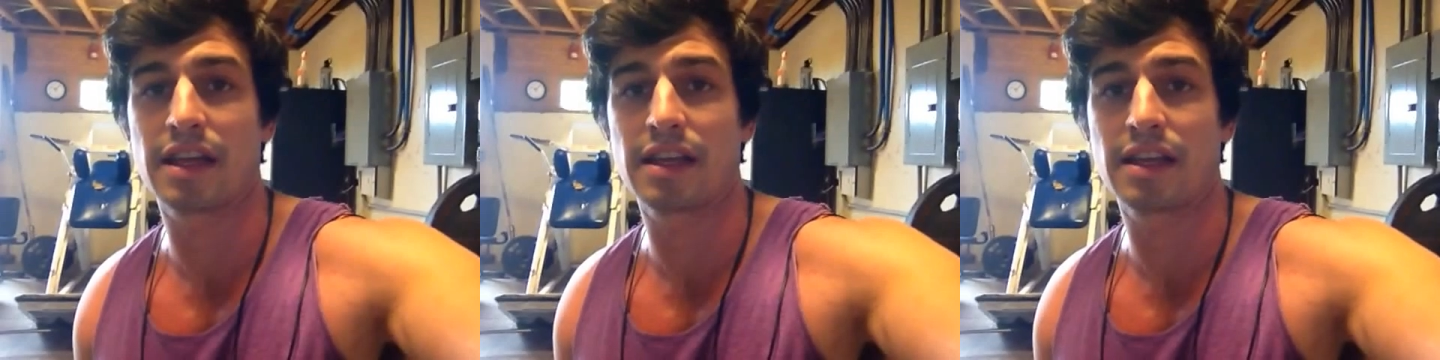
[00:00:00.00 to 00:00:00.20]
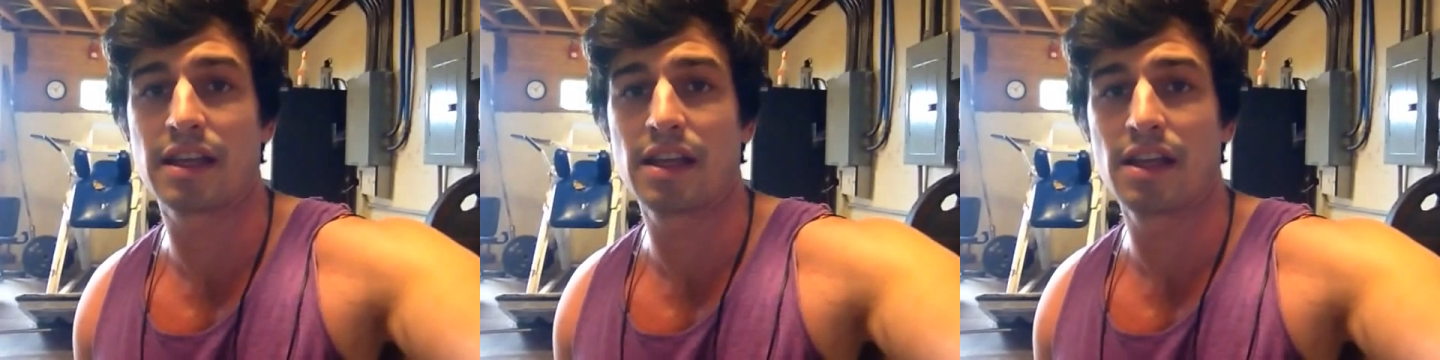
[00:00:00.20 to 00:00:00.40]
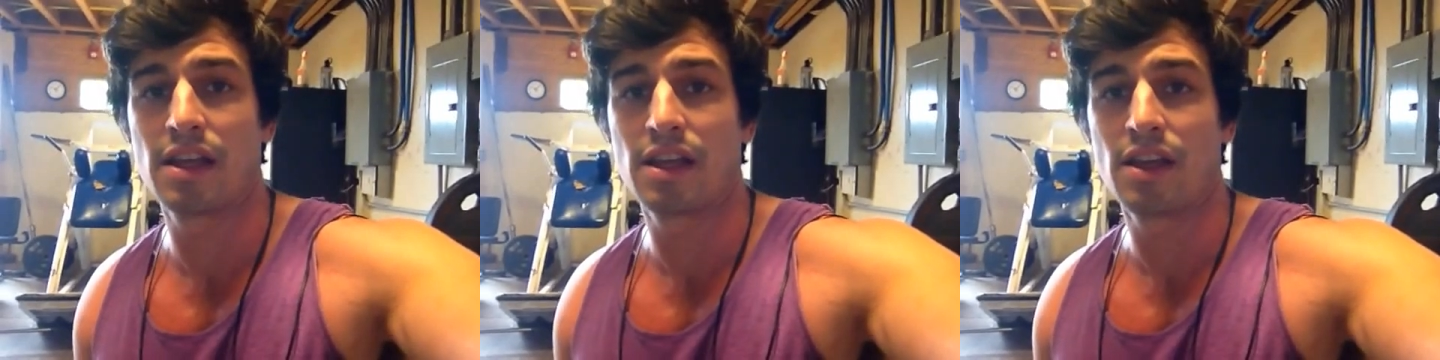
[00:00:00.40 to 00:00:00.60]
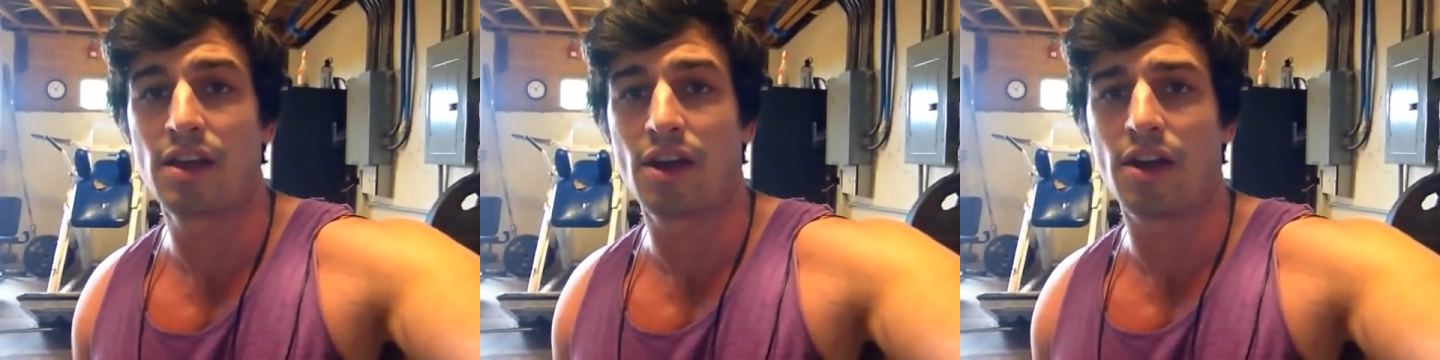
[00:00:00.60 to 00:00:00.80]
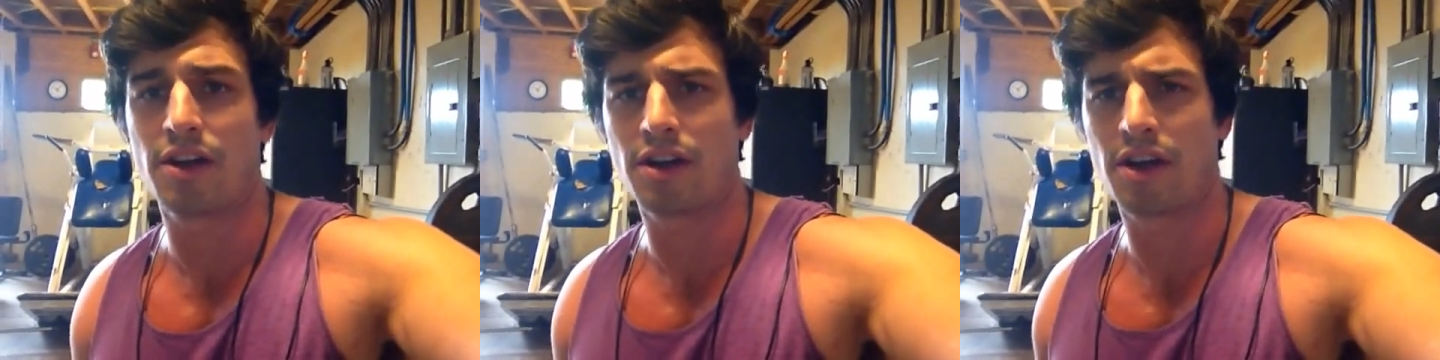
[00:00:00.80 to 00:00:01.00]
Like,
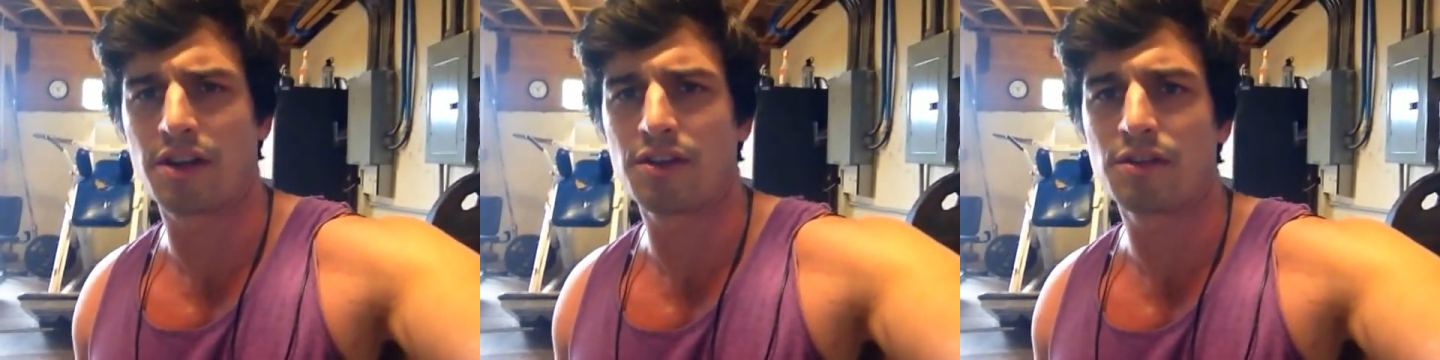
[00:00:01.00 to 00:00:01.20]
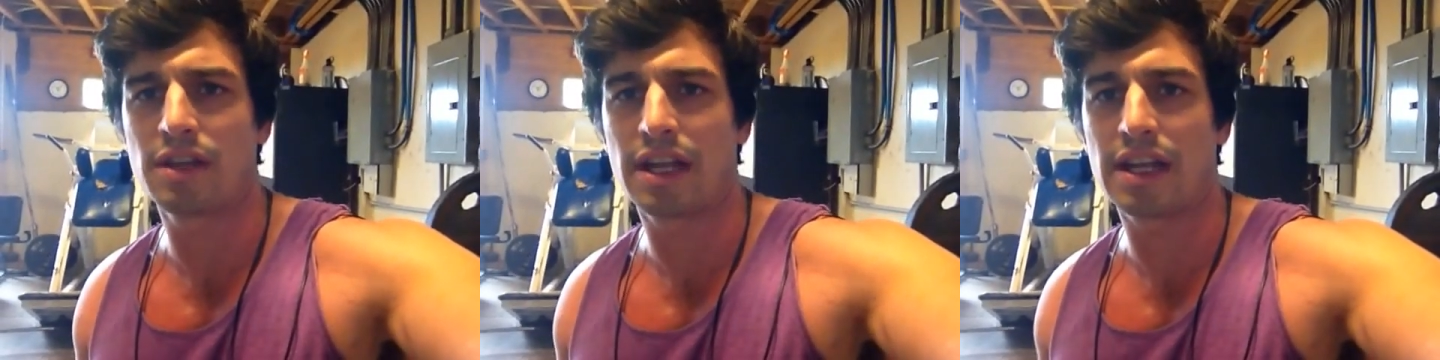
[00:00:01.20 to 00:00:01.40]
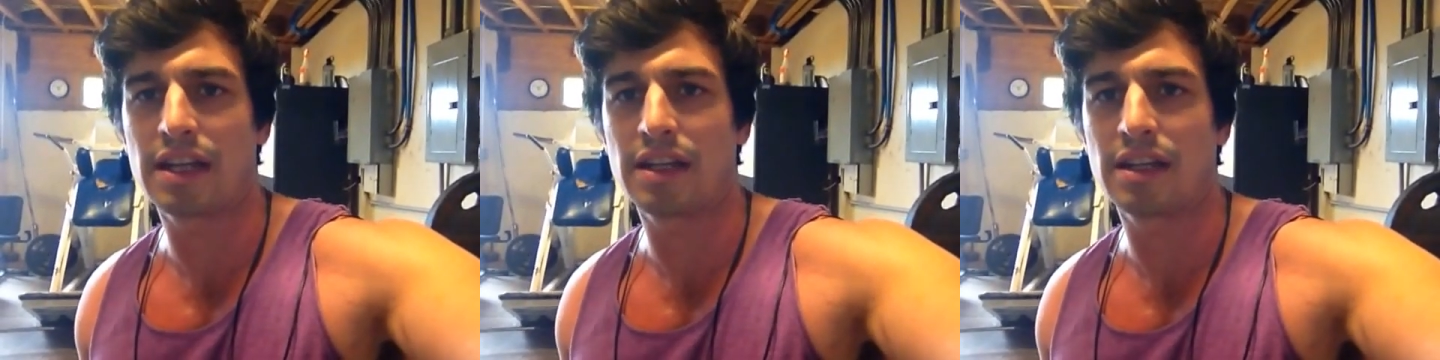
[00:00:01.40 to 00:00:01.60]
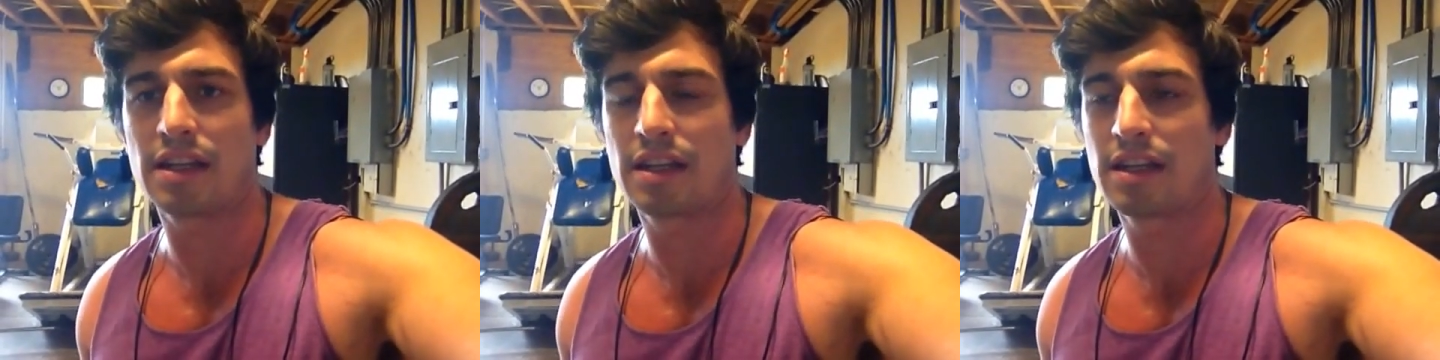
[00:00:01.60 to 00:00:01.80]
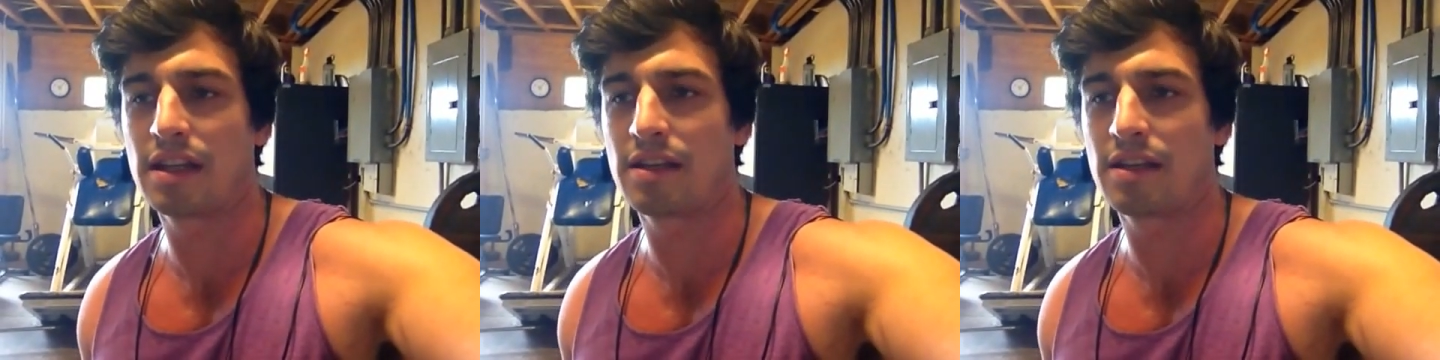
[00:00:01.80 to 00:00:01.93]
are, are you letting,